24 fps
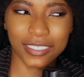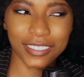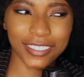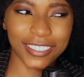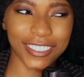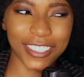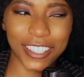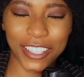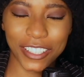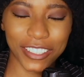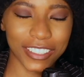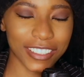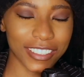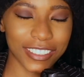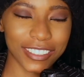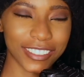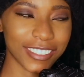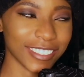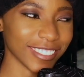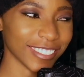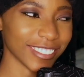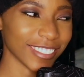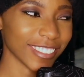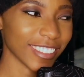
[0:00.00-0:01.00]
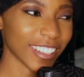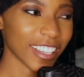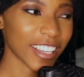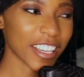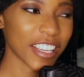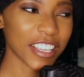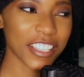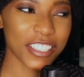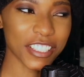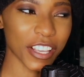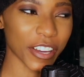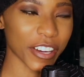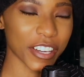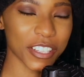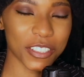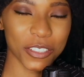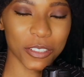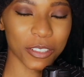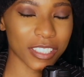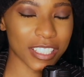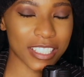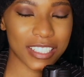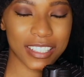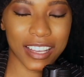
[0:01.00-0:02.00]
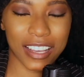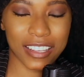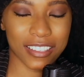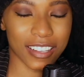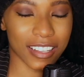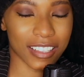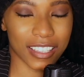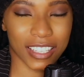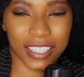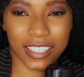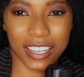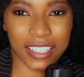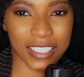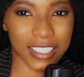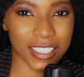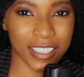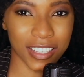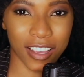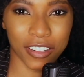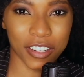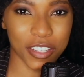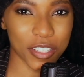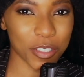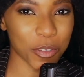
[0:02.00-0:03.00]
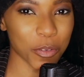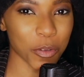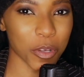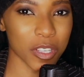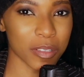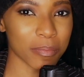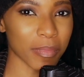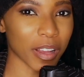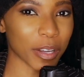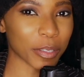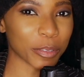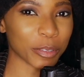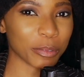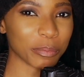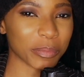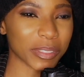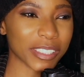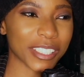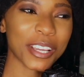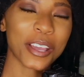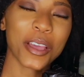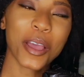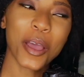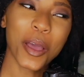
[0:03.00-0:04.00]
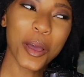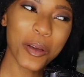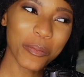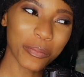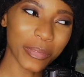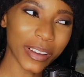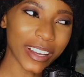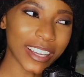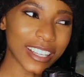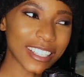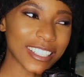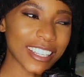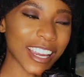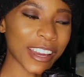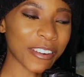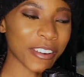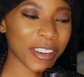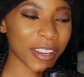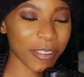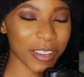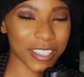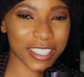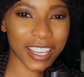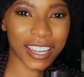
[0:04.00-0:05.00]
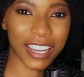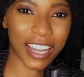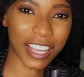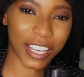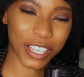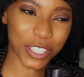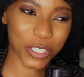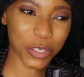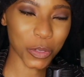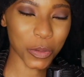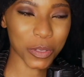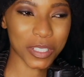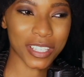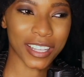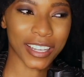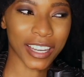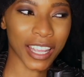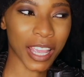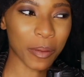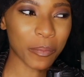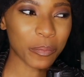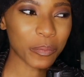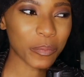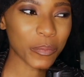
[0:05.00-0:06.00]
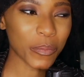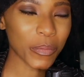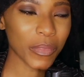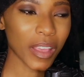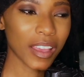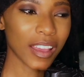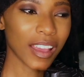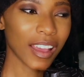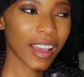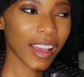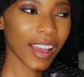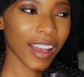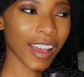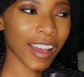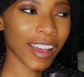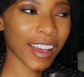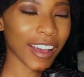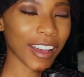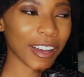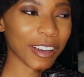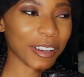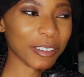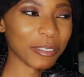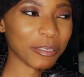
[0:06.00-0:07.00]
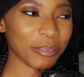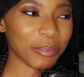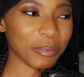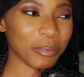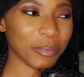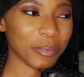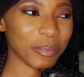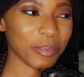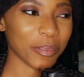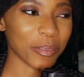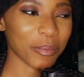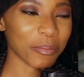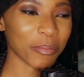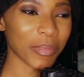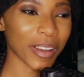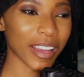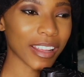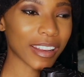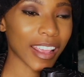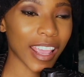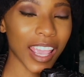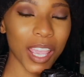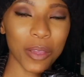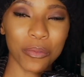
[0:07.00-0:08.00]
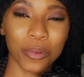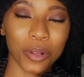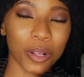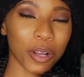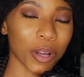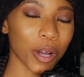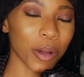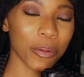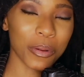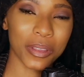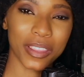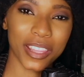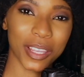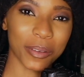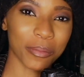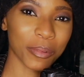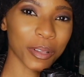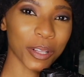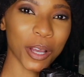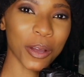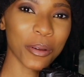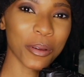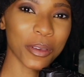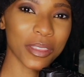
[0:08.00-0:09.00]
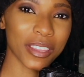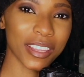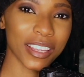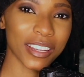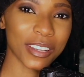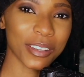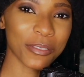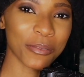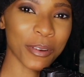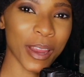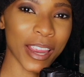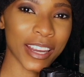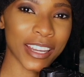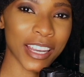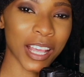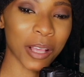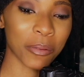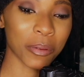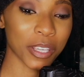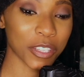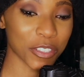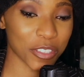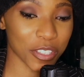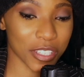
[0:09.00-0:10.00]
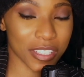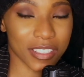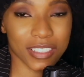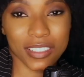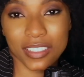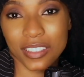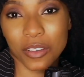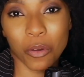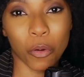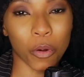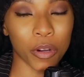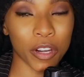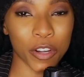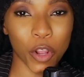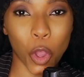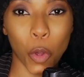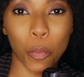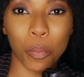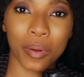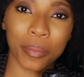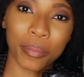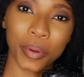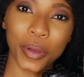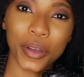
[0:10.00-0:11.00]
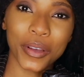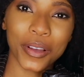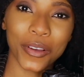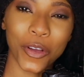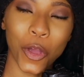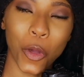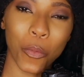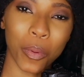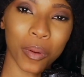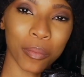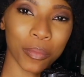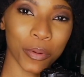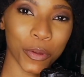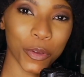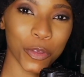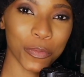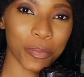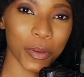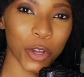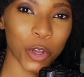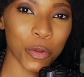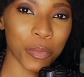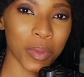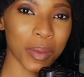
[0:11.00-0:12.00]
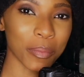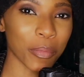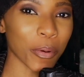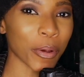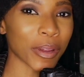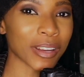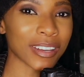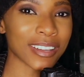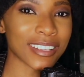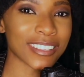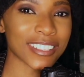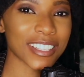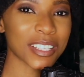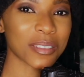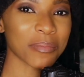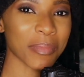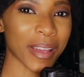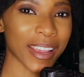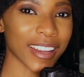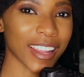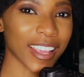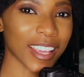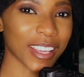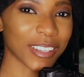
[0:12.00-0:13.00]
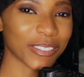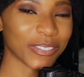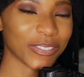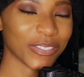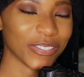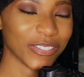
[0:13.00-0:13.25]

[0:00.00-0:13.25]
No. Sorry to all the stars out there, it doesn't sound as cool as Bahumi. But I really wish I had like a shorter name. But hey, we'll go with it. Right now we can just call it open book with Bahumi. Point is, it's my name.